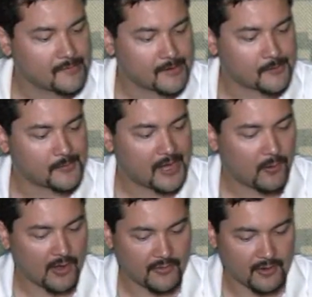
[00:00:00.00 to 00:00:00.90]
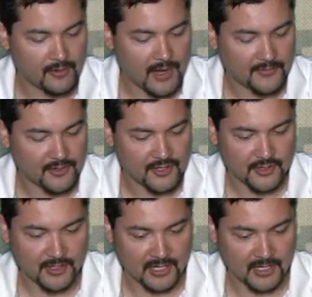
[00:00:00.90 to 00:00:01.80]
However, after
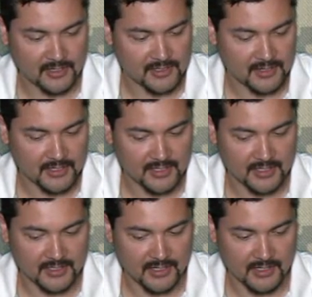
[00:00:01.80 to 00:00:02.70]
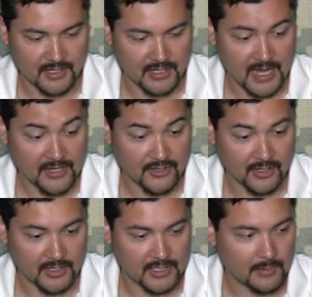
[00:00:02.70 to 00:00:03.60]
shooting it, this is actually
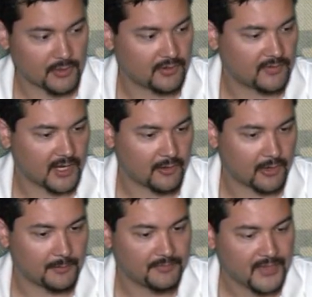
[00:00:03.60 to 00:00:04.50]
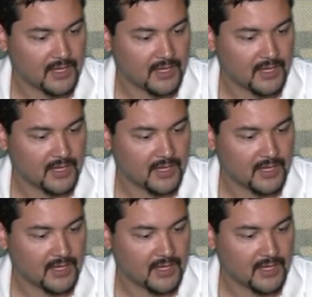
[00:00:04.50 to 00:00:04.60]
an exceptional firearm.